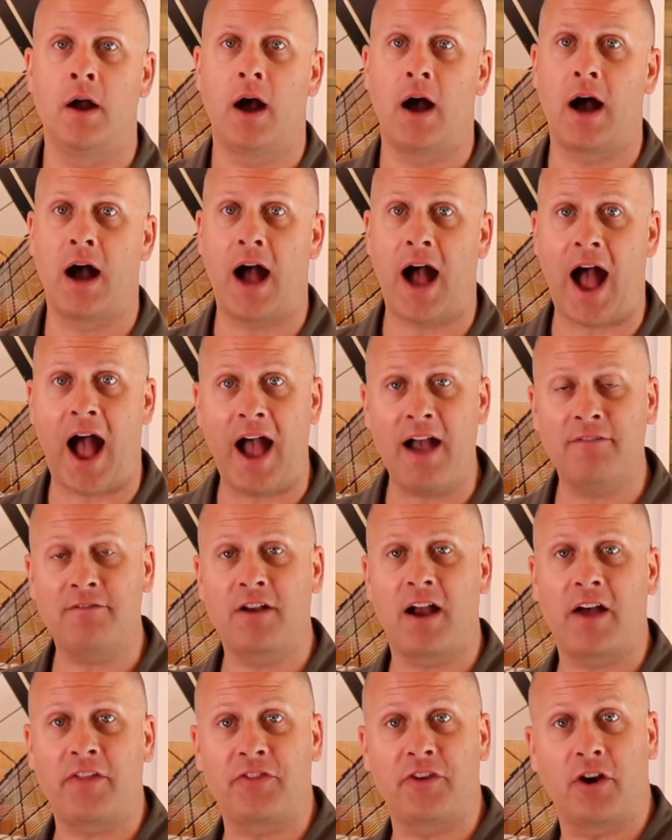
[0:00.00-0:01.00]
I've
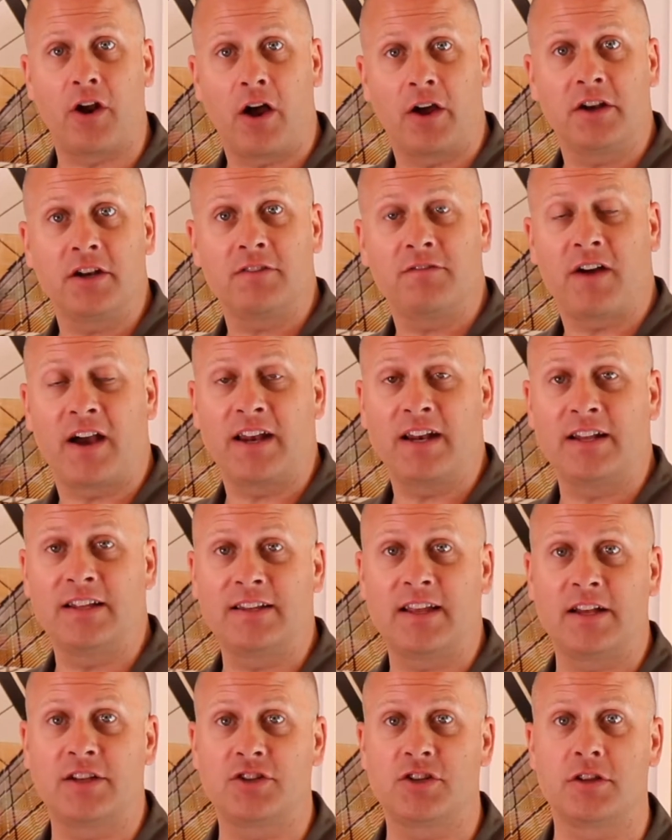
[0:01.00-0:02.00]
got their undivided
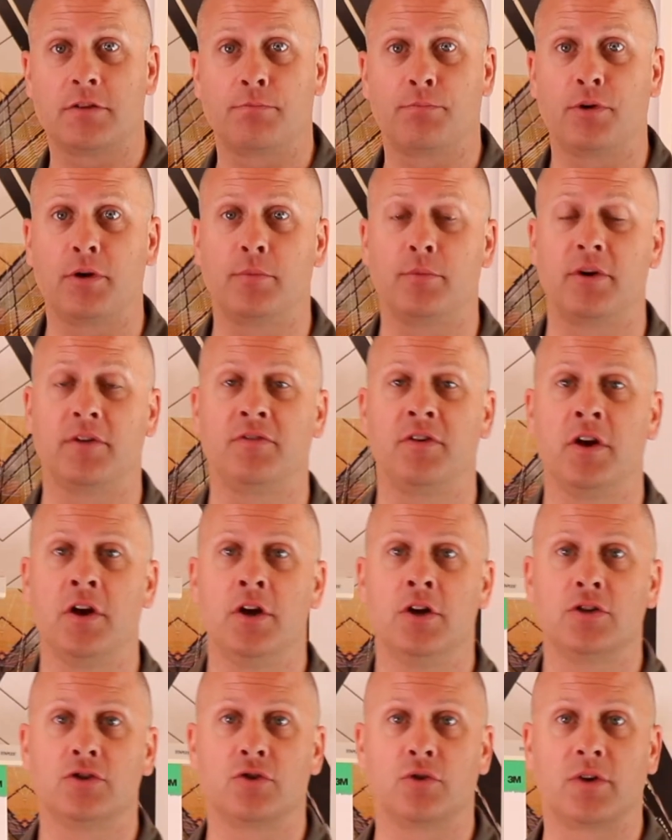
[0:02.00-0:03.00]
attention in the pre-brief.
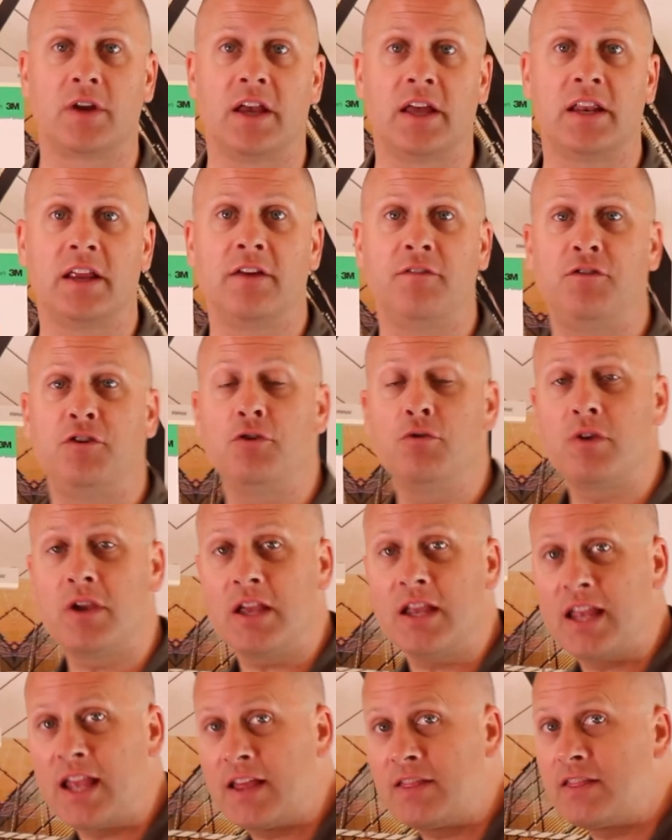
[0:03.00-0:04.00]
So again, if you
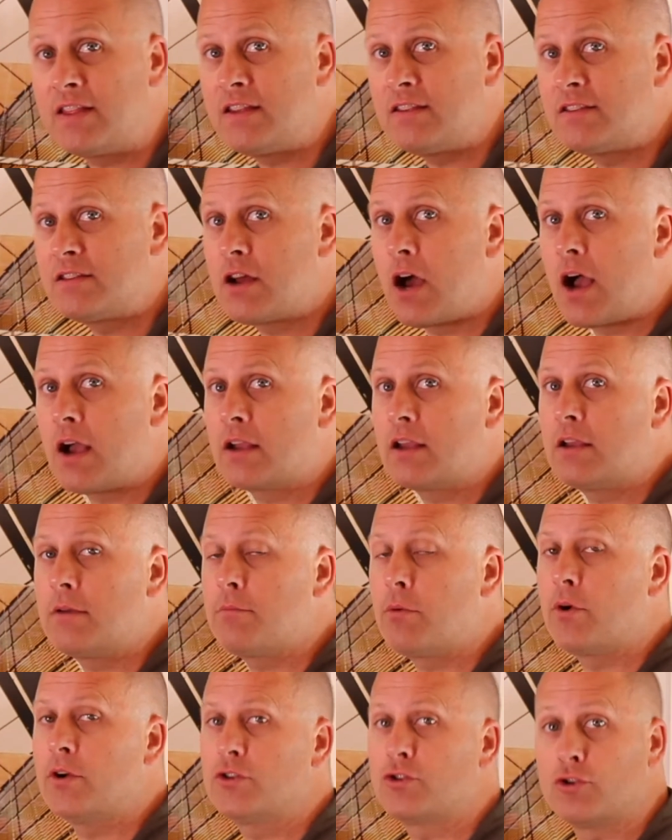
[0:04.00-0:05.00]
can get these
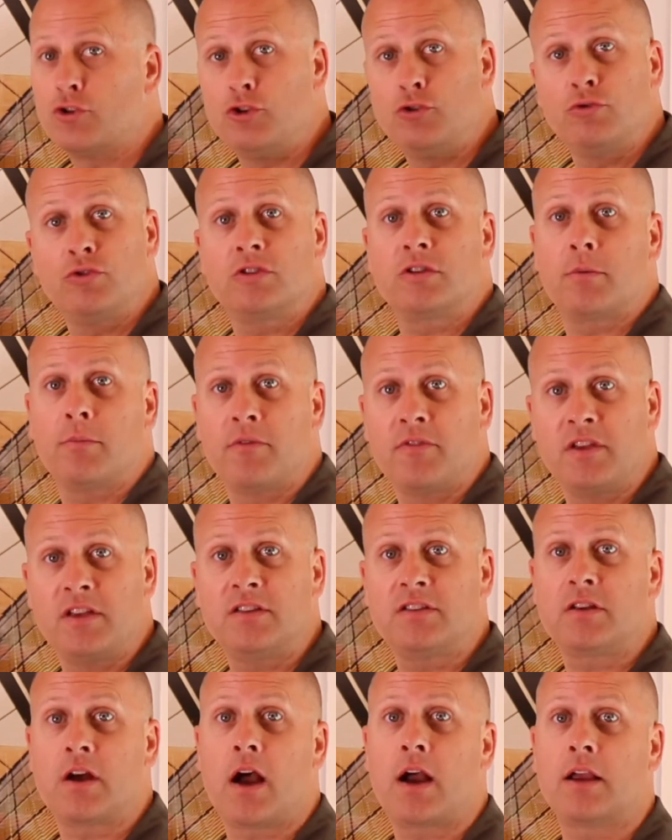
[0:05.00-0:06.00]
talking points or use some of
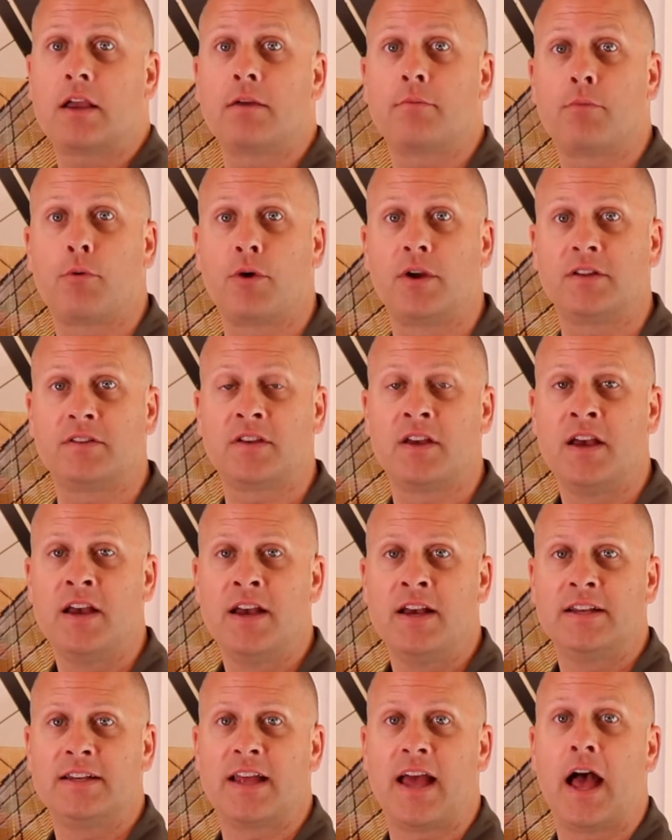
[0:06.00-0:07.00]
these talking points
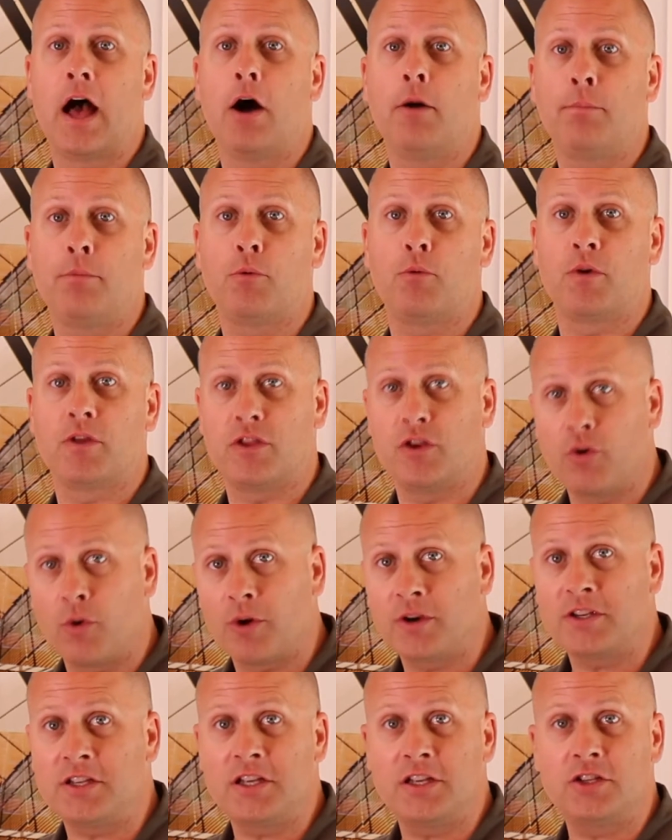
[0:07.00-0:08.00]
to help with
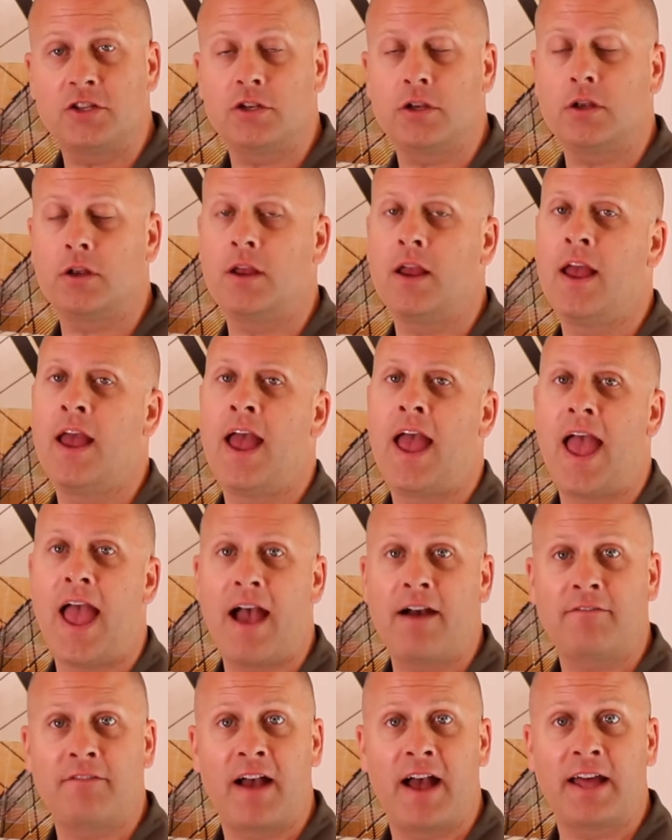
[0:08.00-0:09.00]
your teaching,
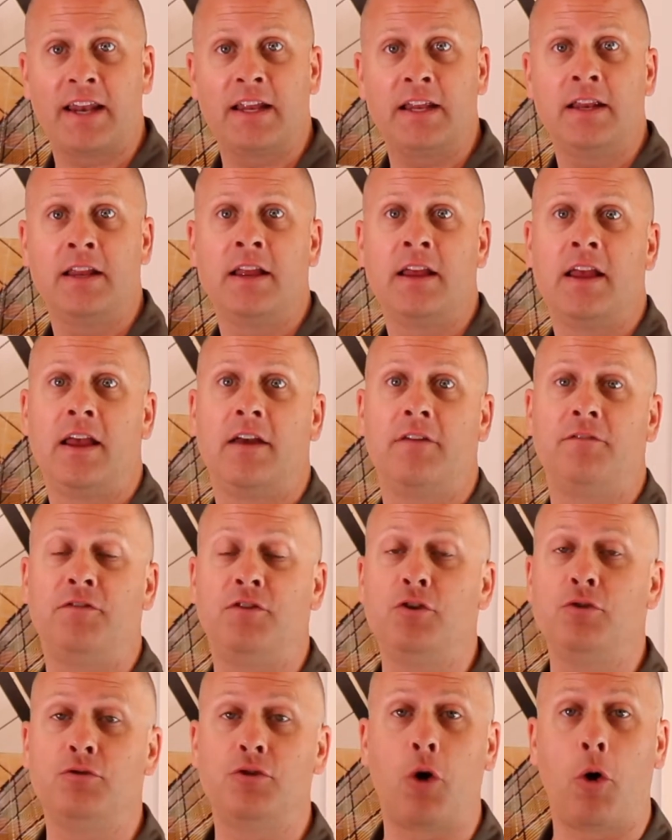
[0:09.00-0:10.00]
have at it. If
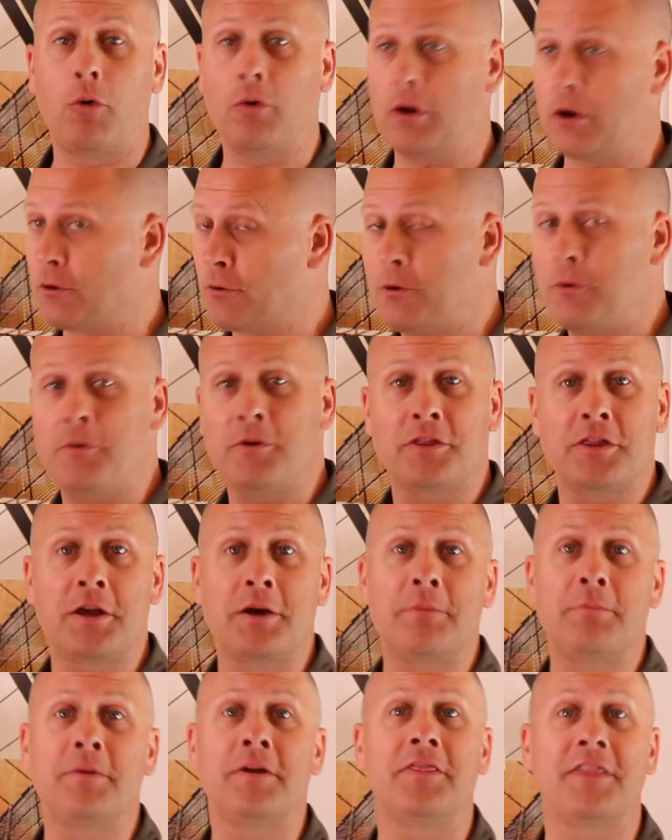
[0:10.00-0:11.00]
you don't agree with
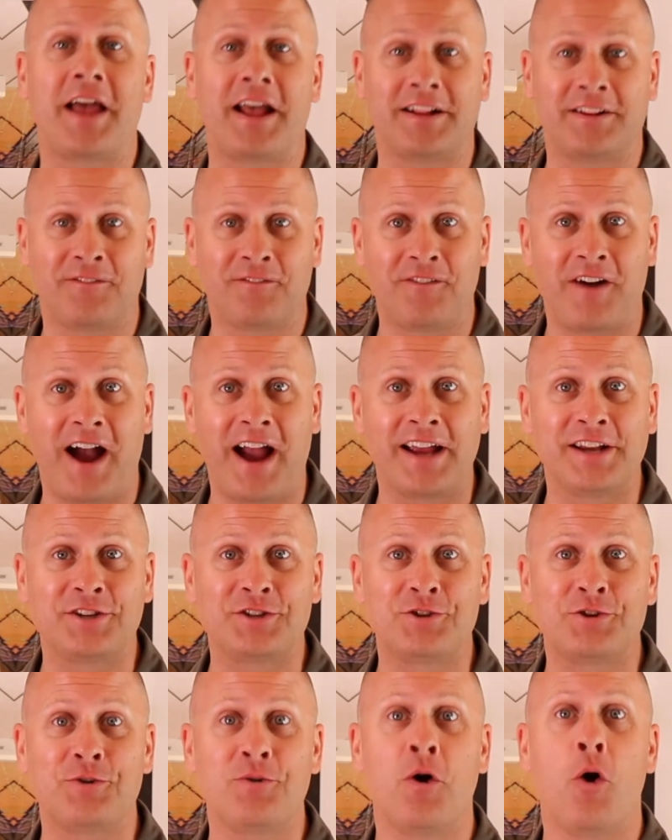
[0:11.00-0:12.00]
them, that's fine
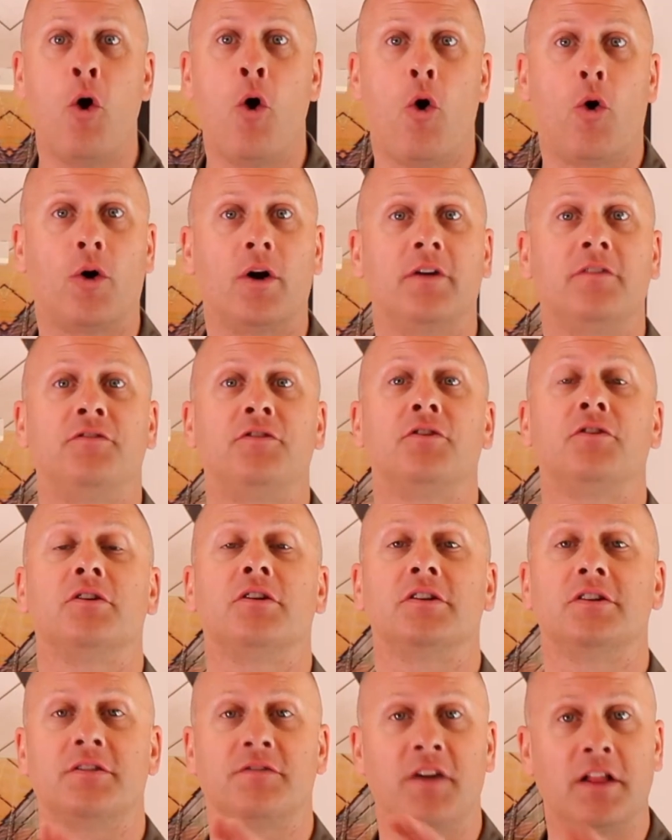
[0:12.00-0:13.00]
too. Or if
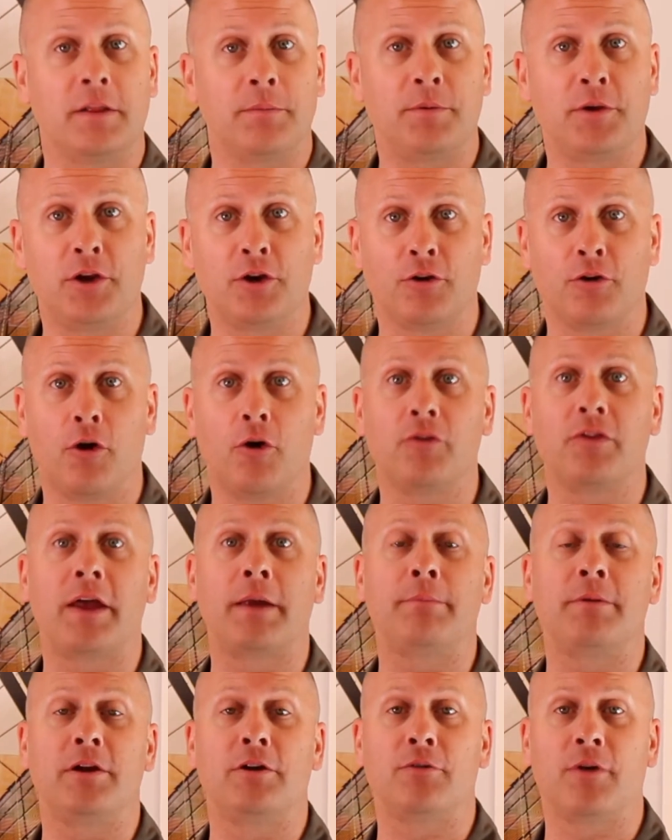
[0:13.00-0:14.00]
you're developing your own,
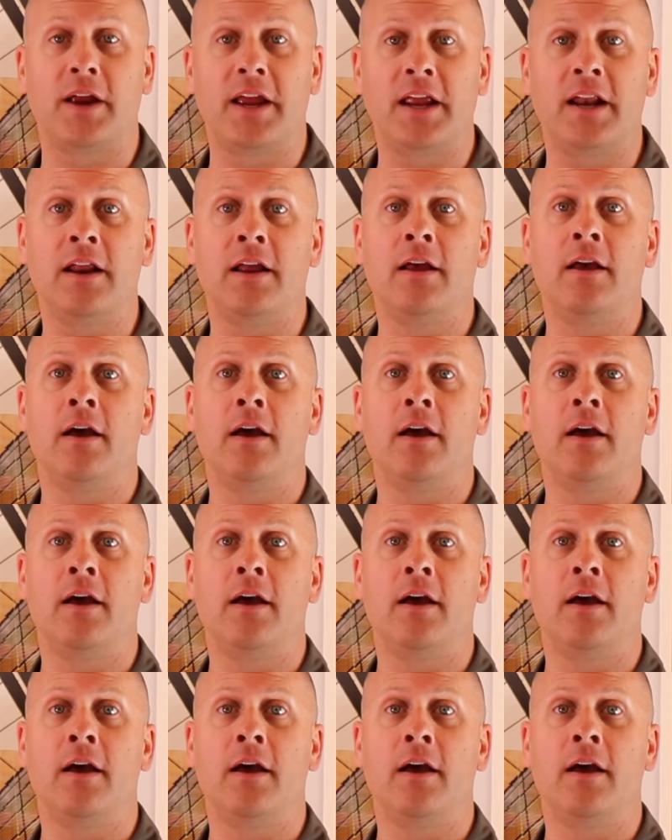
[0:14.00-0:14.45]
that'd be great.